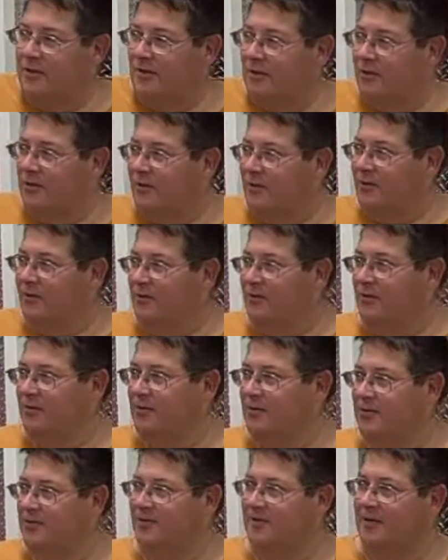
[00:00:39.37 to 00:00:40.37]
Oh,
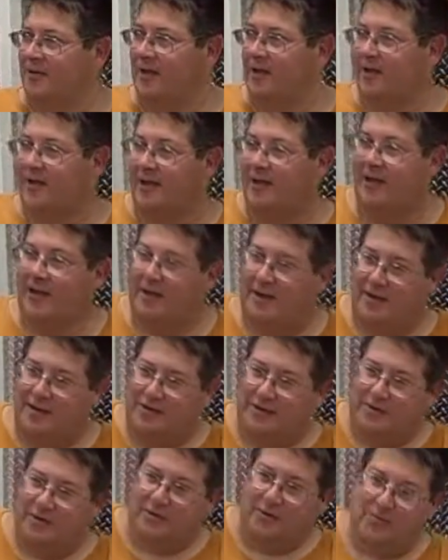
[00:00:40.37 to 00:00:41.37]
I, I
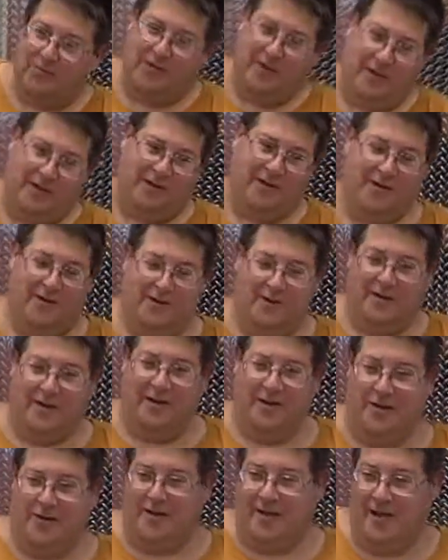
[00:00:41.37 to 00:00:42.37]
got a long way to go. I
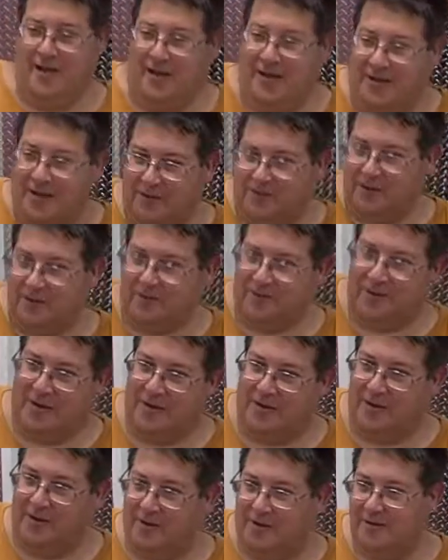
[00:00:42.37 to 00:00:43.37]
know I had a long way
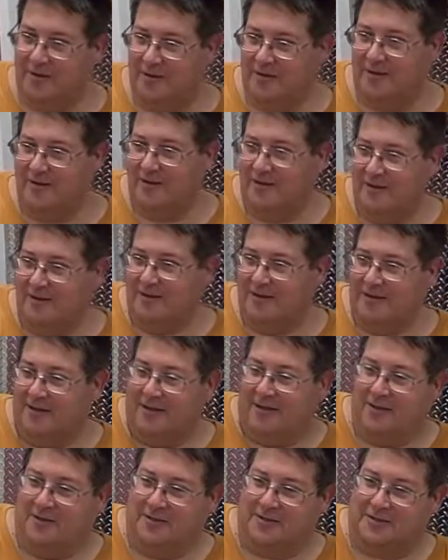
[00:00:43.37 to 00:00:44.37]
to go, and
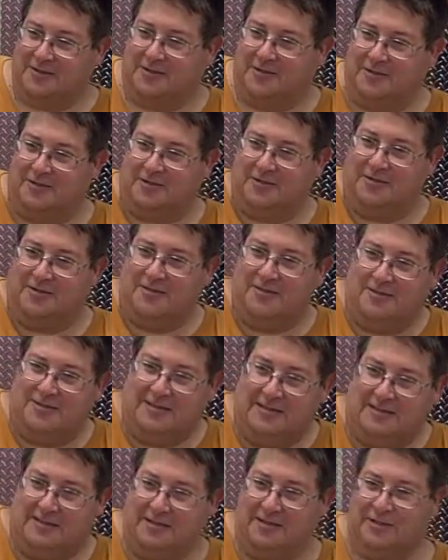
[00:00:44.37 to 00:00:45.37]
I was a little
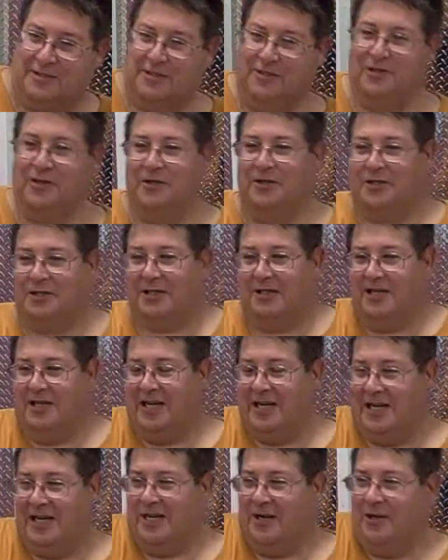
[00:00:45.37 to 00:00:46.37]
discouraged that
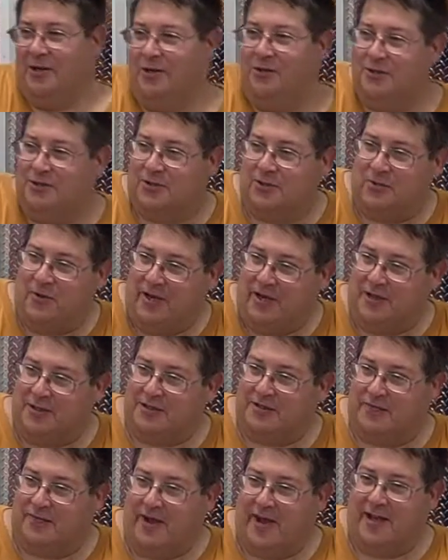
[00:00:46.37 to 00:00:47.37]
I didn't lose weight
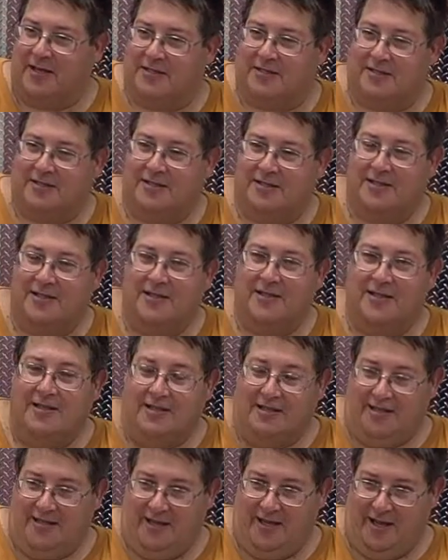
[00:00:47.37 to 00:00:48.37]
as fast.
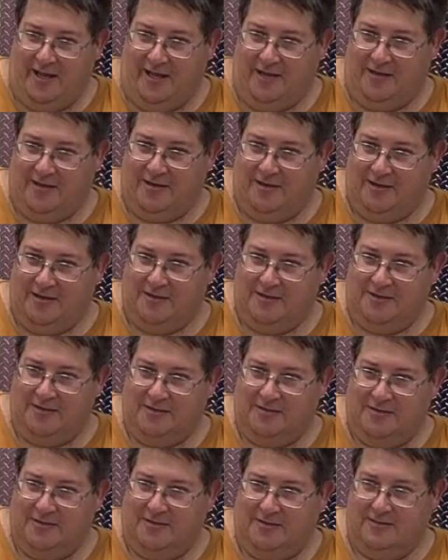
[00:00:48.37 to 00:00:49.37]
And uh,
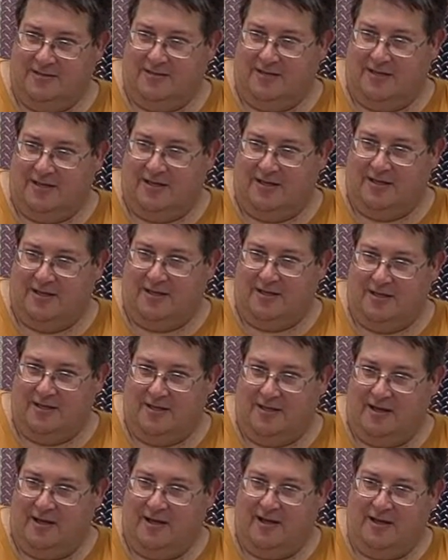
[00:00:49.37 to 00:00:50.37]

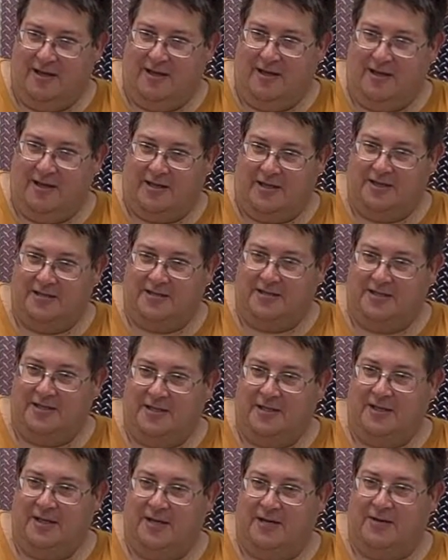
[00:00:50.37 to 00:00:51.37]
I, I can
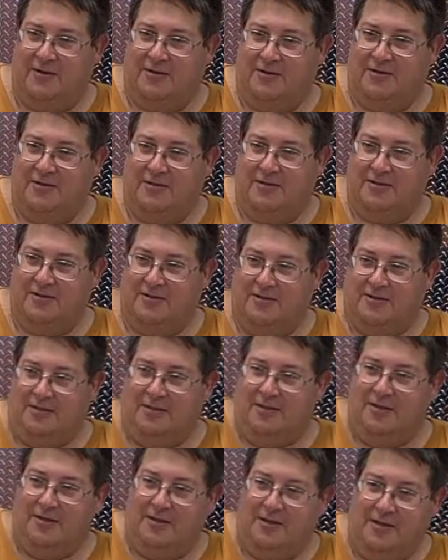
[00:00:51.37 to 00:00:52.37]
see how
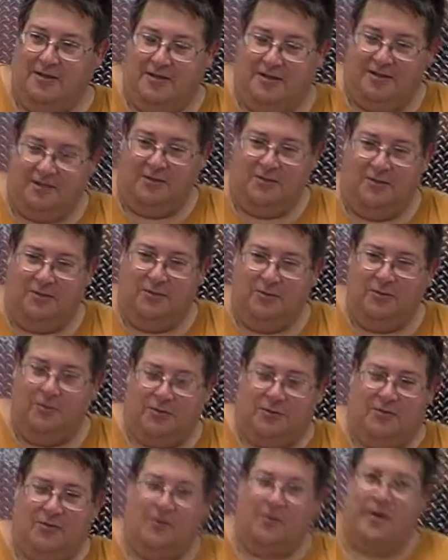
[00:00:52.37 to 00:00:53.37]

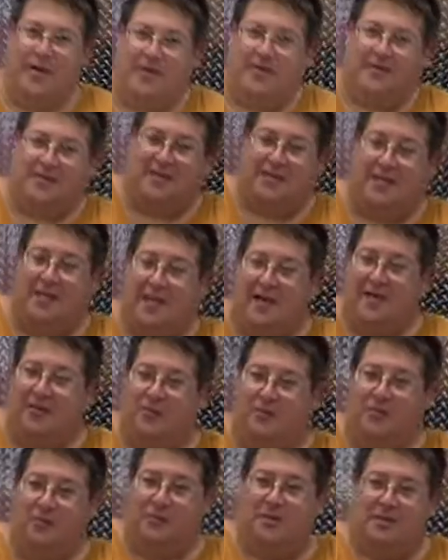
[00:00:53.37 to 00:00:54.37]
losing weight is a lot
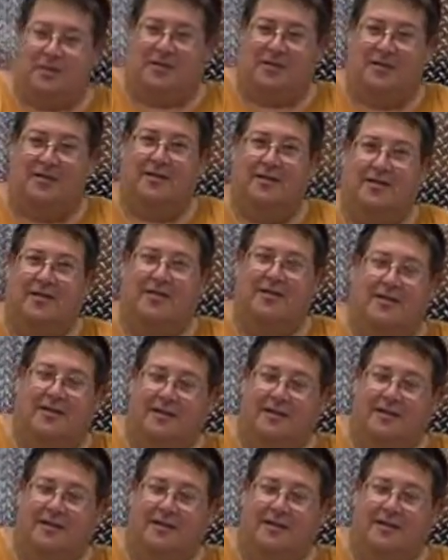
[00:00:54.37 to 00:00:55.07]
of work.